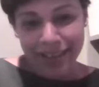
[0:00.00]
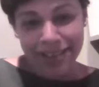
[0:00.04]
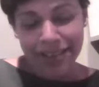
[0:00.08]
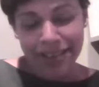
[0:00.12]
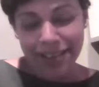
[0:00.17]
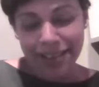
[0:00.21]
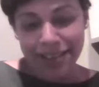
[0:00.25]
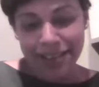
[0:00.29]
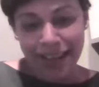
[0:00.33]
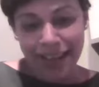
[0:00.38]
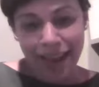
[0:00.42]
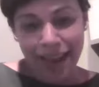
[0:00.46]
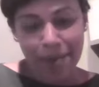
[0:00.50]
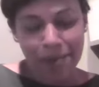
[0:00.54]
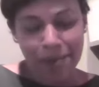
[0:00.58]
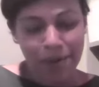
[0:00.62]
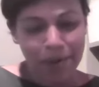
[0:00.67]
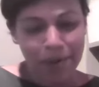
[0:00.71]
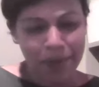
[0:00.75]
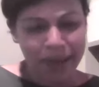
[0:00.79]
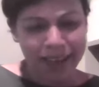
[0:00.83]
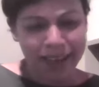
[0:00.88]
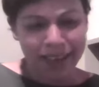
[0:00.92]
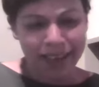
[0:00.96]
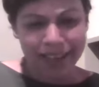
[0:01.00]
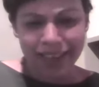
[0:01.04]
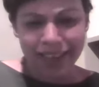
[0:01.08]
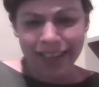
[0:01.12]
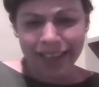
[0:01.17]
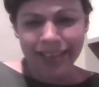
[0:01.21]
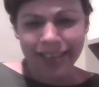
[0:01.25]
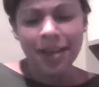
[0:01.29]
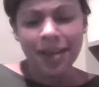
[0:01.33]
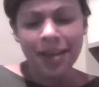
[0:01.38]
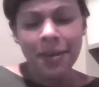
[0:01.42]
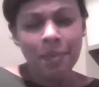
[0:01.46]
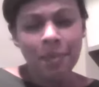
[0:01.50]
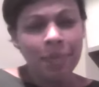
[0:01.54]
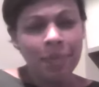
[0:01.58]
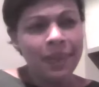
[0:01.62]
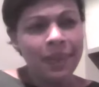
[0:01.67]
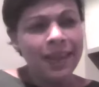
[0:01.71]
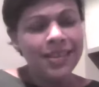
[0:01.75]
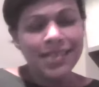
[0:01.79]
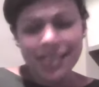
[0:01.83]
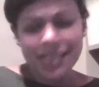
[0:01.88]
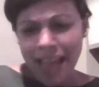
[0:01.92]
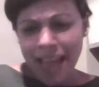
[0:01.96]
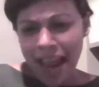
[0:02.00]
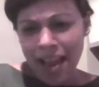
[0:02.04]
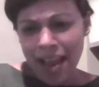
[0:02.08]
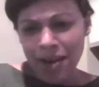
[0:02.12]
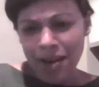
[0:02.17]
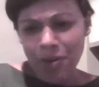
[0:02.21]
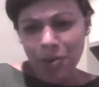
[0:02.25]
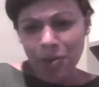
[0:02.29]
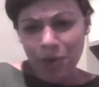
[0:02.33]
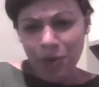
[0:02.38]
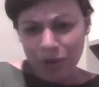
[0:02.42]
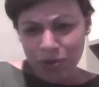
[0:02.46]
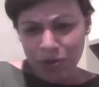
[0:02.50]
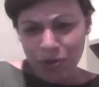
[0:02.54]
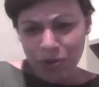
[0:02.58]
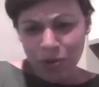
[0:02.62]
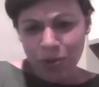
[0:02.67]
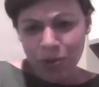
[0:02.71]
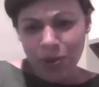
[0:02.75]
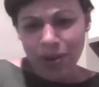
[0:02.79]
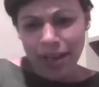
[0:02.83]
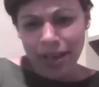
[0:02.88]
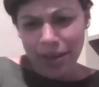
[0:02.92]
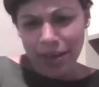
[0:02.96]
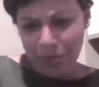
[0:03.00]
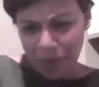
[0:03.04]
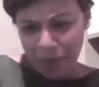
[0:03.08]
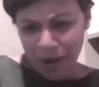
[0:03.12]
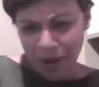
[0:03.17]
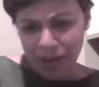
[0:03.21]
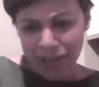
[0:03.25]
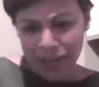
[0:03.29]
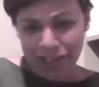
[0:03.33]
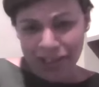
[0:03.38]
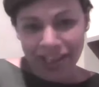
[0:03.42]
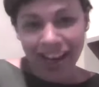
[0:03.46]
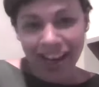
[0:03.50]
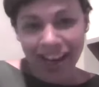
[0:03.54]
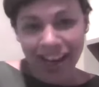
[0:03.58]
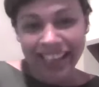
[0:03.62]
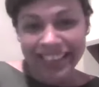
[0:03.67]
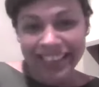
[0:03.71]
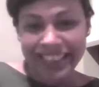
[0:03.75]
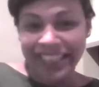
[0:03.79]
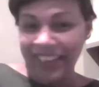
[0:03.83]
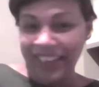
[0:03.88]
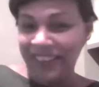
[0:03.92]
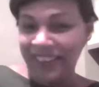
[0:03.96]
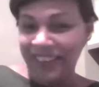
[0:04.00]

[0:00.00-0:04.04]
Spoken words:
the dinner table, but he said, "Stand, withdraw, and apologise."